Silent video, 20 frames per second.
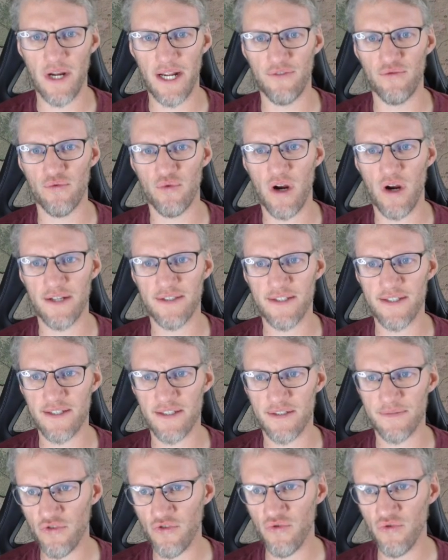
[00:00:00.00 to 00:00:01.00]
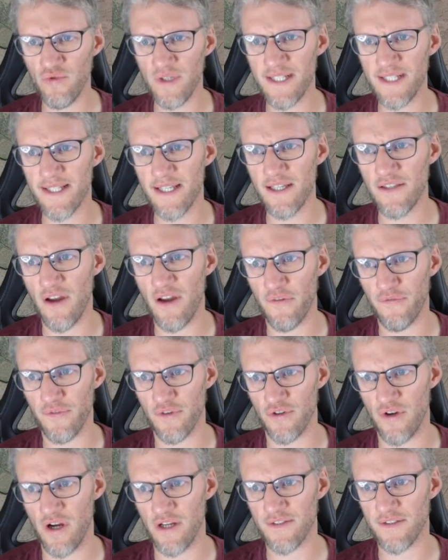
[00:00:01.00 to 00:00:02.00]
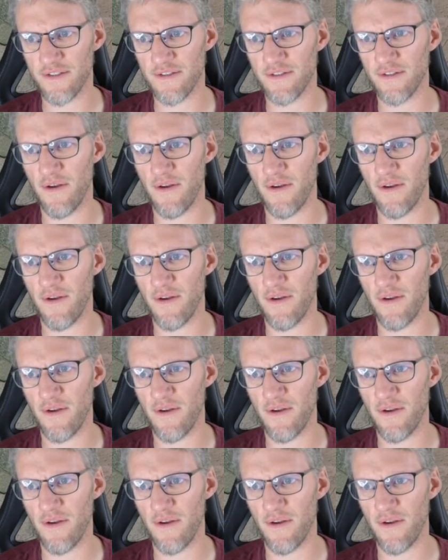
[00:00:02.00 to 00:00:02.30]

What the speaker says: and runs through Nizhny Novgorod,